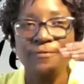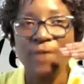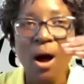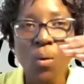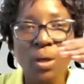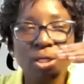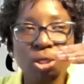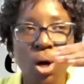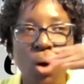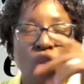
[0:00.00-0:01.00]
forward
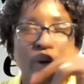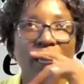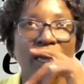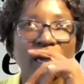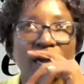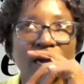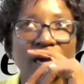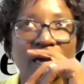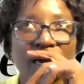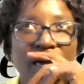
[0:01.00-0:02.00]
now,
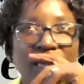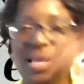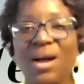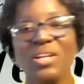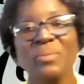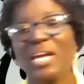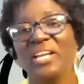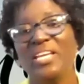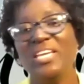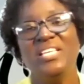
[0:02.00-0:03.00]
it's not going to be
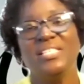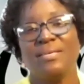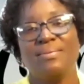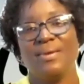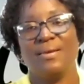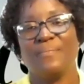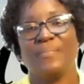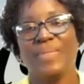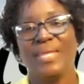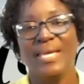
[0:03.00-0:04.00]
any easy thing.
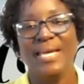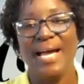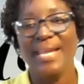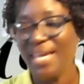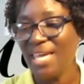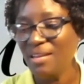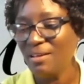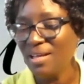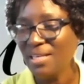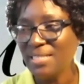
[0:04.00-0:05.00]
And I can
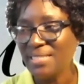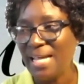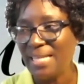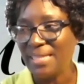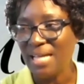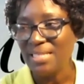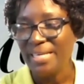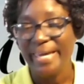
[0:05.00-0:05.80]
understand that